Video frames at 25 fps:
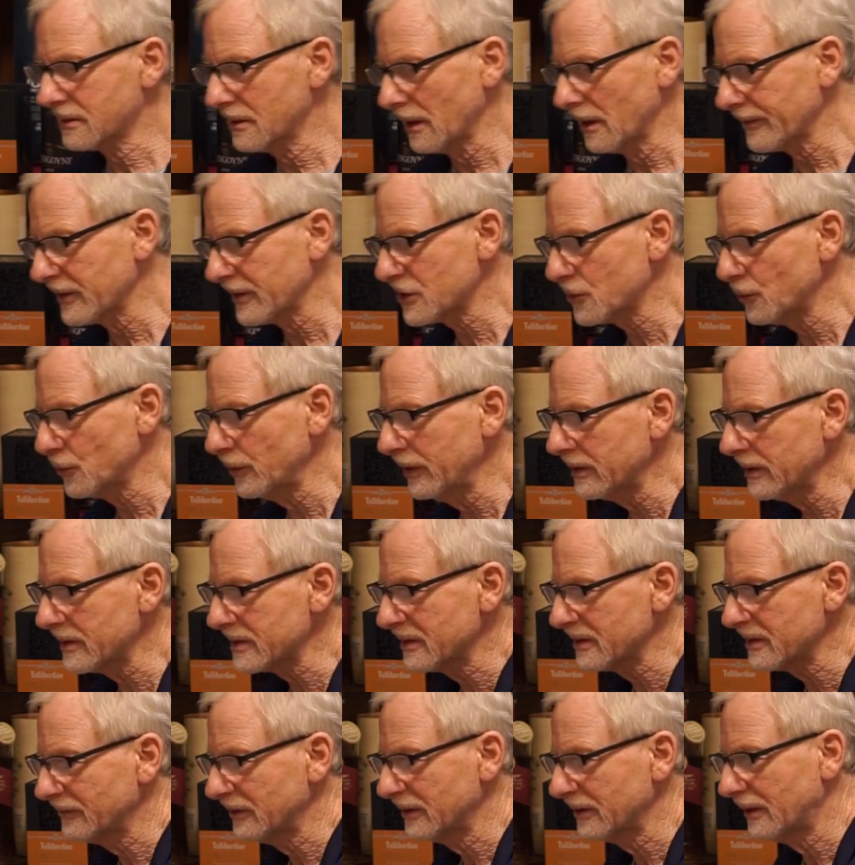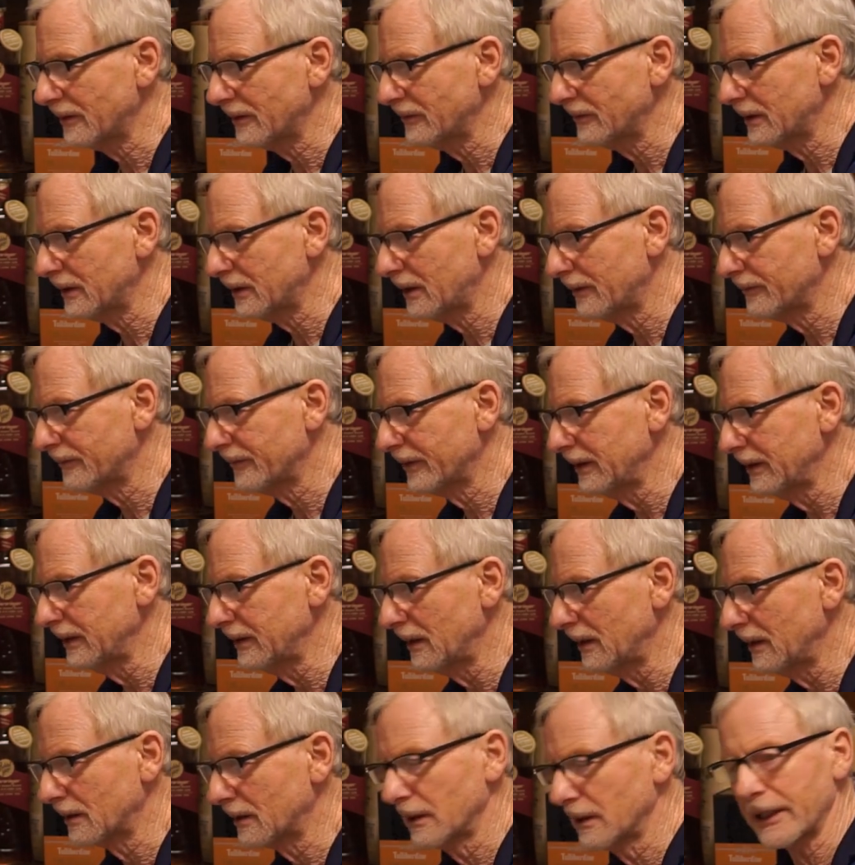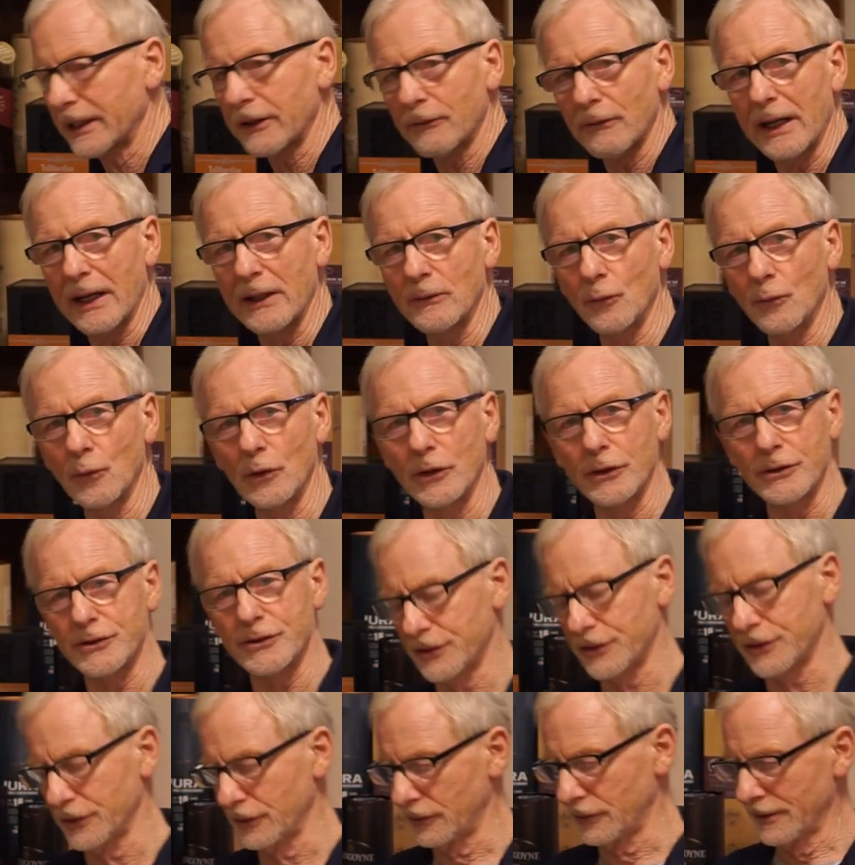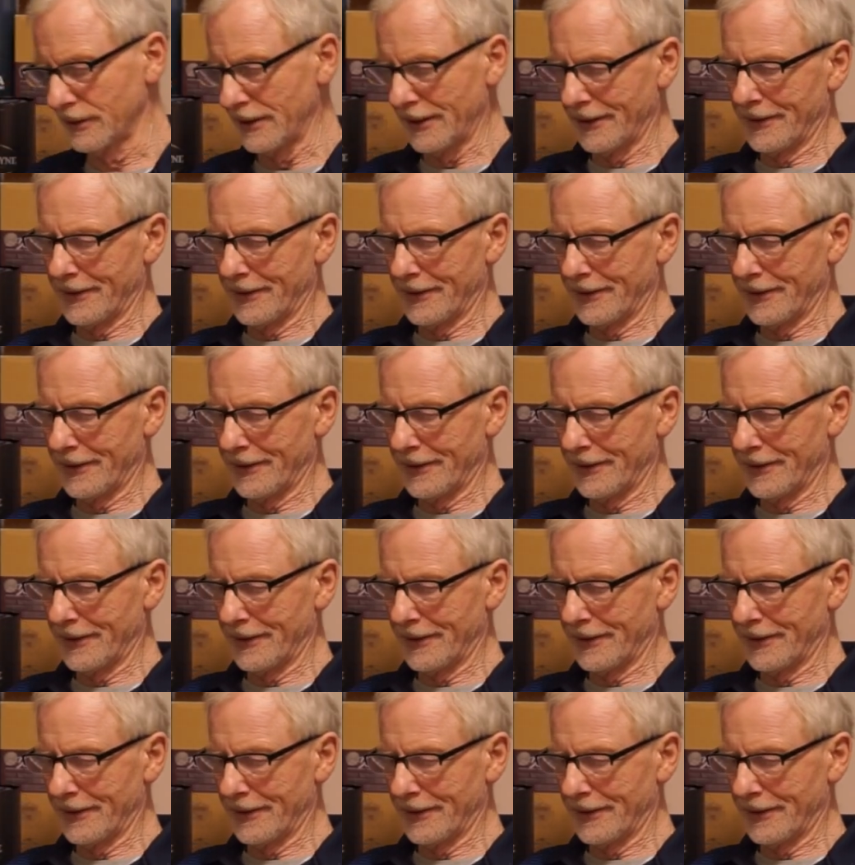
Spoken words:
got the sweetness of the Glen Grant wood too.